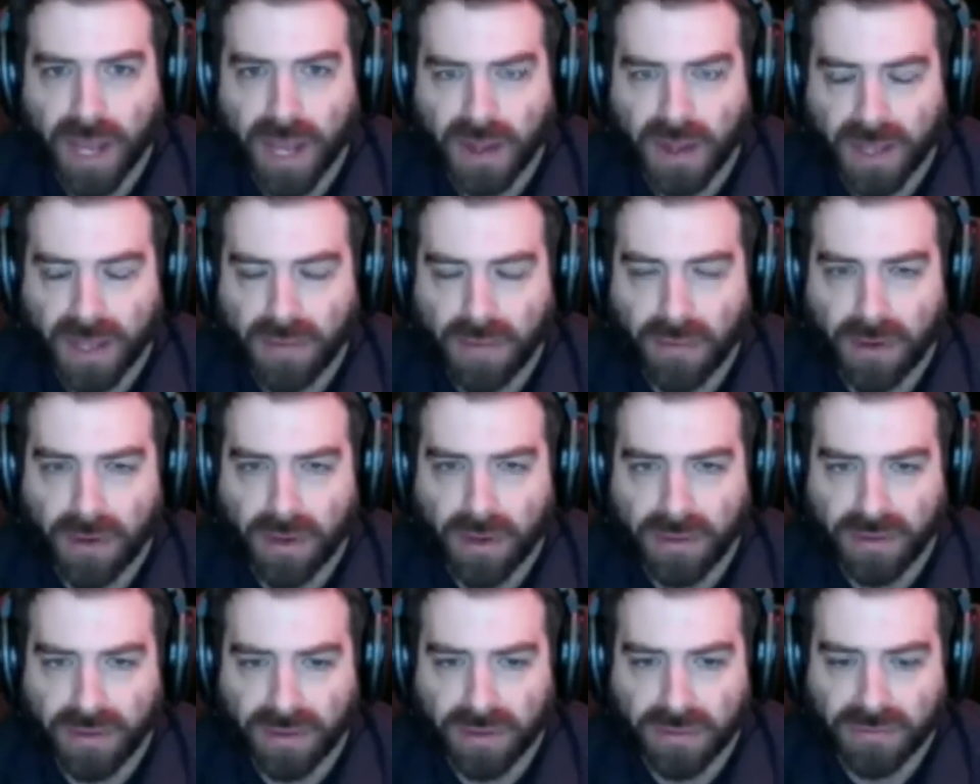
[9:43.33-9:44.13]
wanted
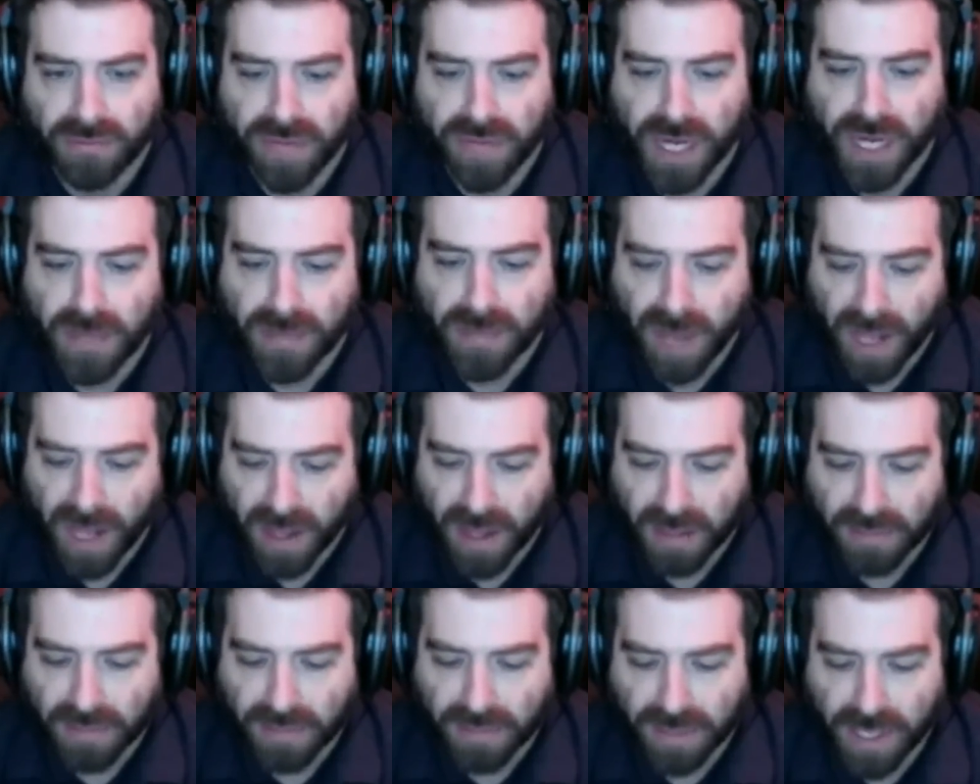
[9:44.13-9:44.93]
to invade
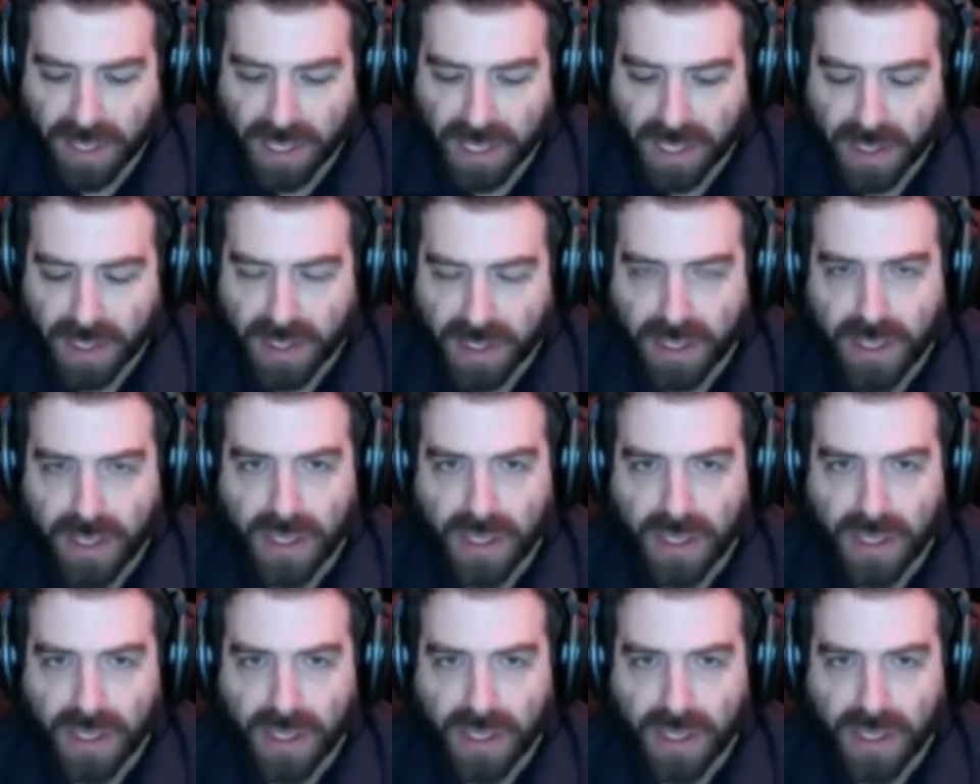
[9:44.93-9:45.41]
Palestine.